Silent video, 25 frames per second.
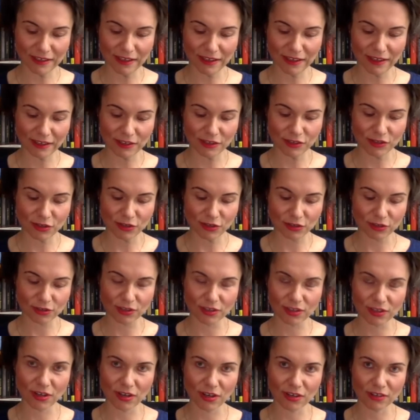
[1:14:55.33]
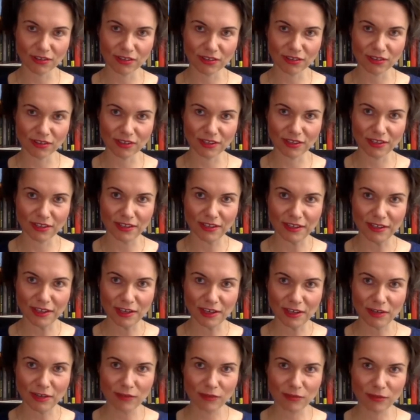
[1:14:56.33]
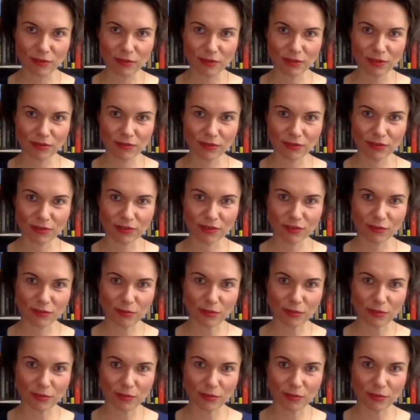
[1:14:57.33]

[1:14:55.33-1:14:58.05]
and John Connolly from the University of